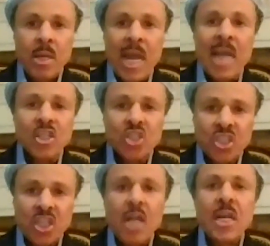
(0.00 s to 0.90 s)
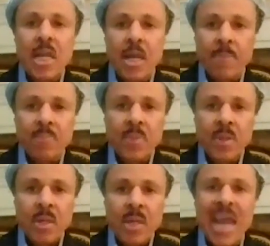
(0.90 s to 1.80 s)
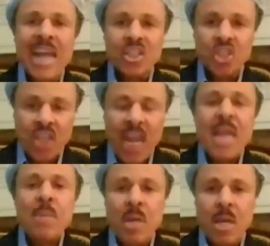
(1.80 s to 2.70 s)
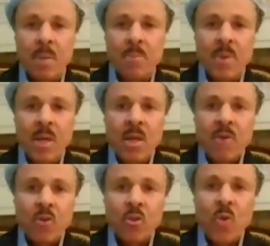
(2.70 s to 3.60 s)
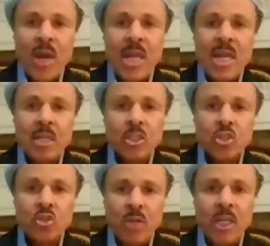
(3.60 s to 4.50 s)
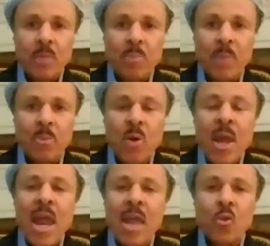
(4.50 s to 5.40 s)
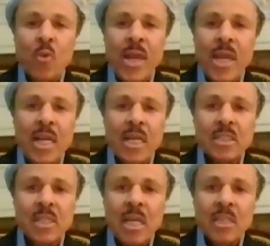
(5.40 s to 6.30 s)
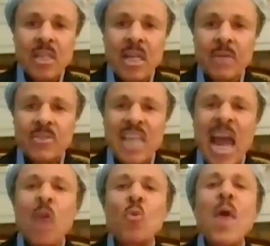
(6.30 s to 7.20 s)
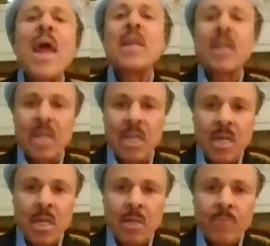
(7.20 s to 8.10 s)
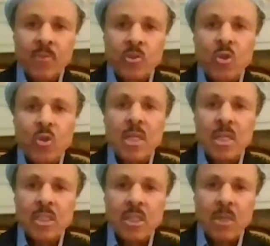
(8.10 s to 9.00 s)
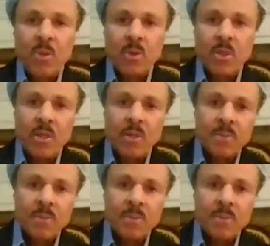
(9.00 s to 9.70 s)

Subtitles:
and shun him and shame him for the way he has treated people and the way he has tyrannically treated this community.